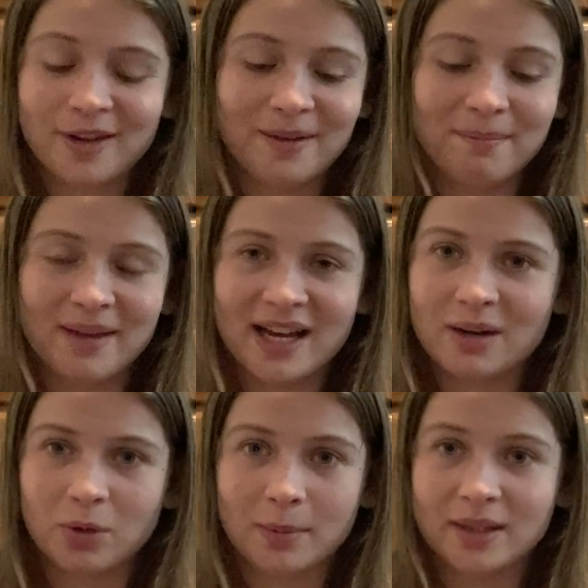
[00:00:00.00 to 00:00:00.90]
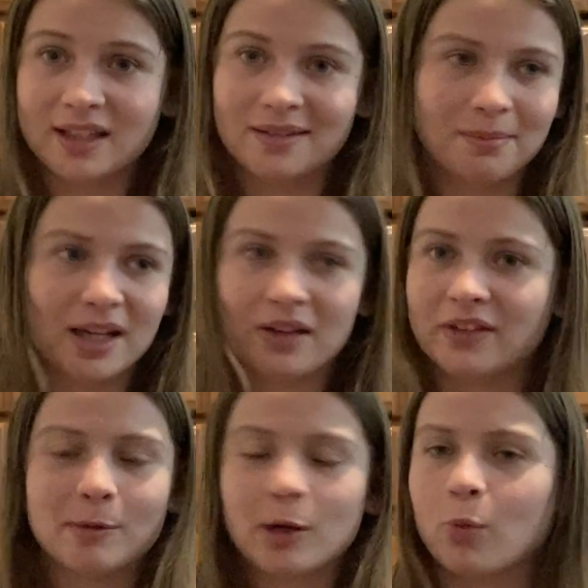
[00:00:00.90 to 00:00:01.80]
man, woman, male,
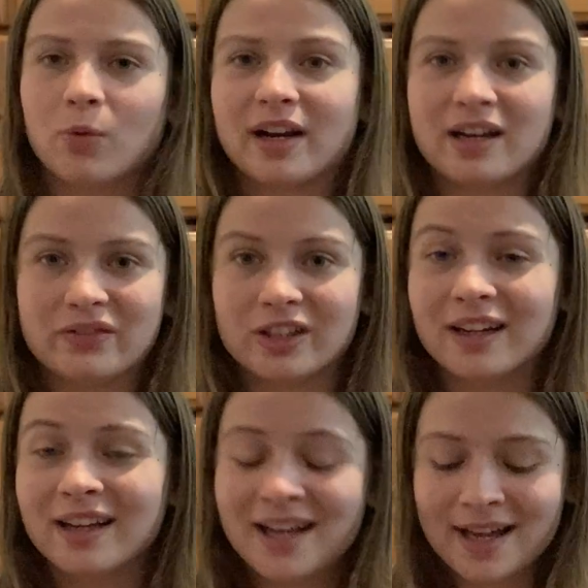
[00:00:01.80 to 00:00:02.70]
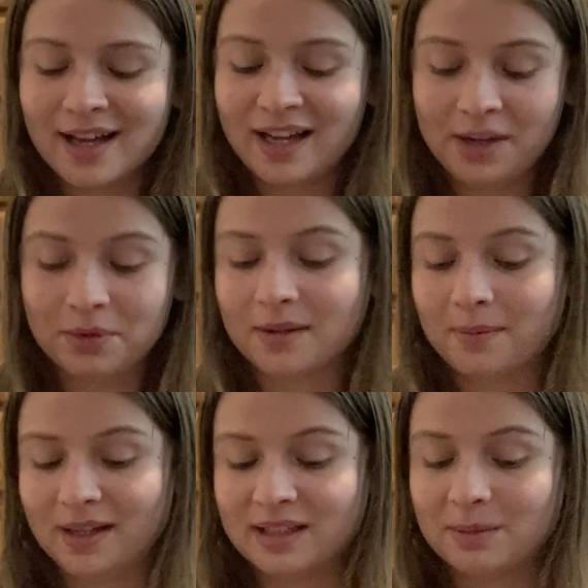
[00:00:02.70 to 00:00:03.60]
female, whatever. Anyone can
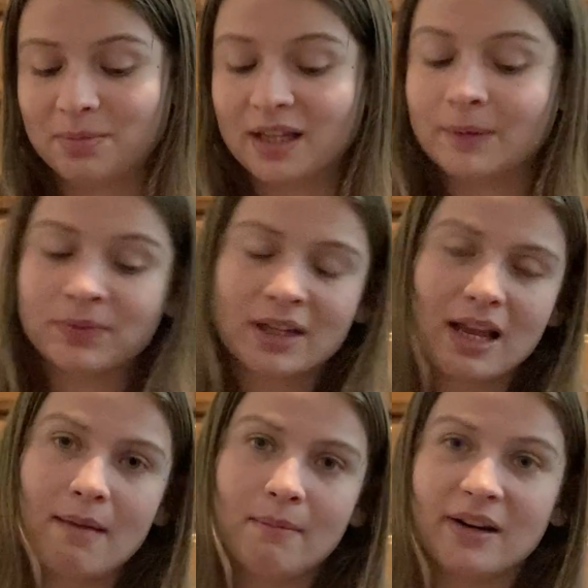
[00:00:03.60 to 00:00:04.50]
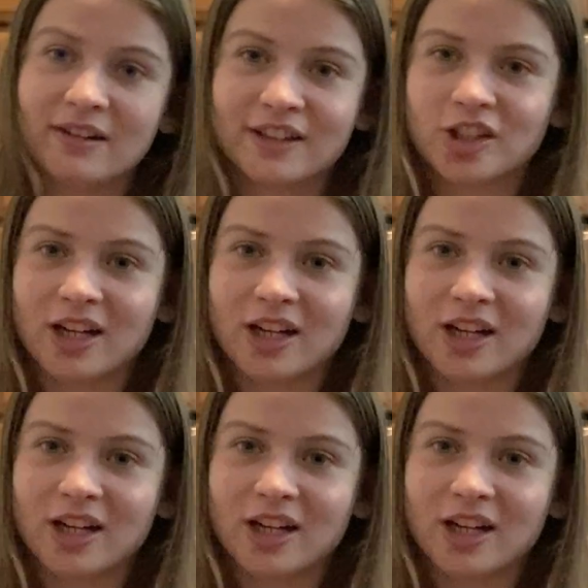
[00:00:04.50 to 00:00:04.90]
be a deadbeat. And marriage